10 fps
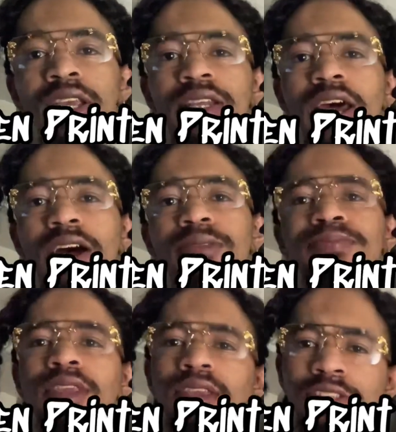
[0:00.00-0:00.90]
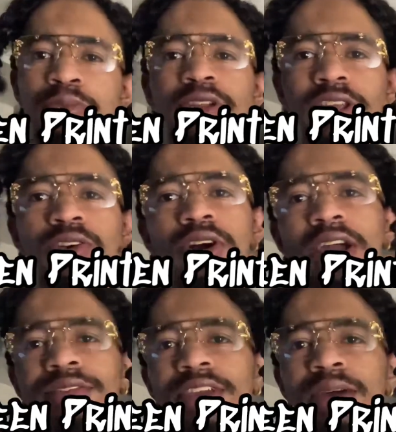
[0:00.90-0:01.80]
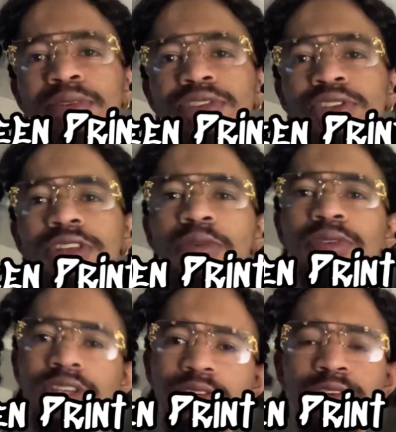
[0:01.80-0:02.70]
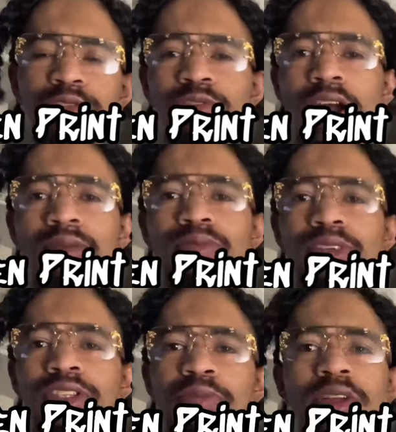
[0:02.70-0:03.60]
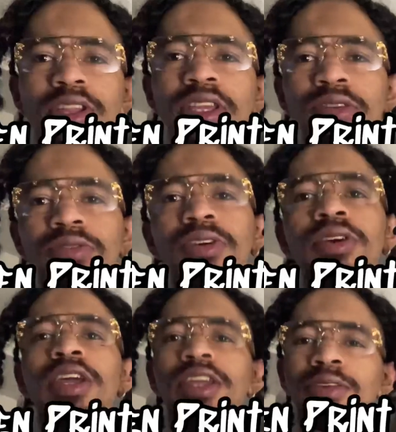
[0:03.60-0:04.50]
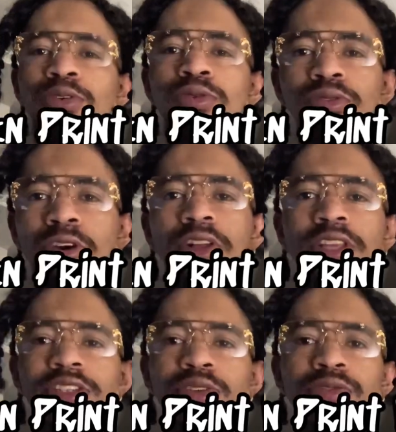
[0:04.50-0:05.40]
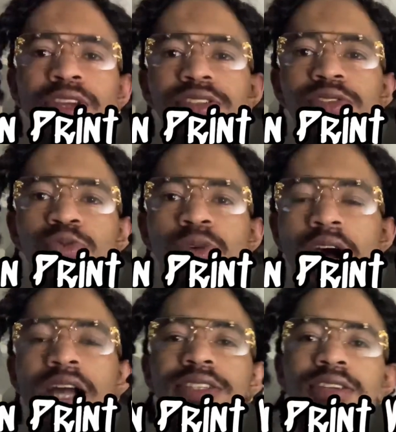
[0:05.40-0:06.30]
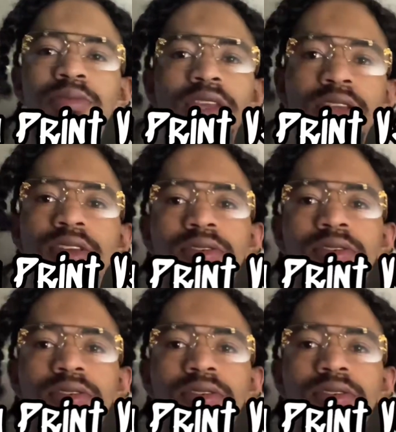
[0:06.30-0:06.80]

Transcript: Now, typically on every episode that we drop, we typically give you a list of reasons why something